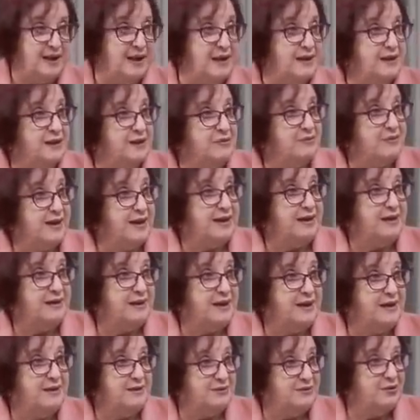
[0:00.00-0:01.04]
and the rain,
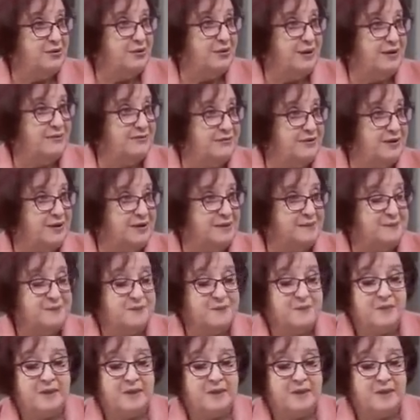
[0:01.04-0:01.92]
then you have flood.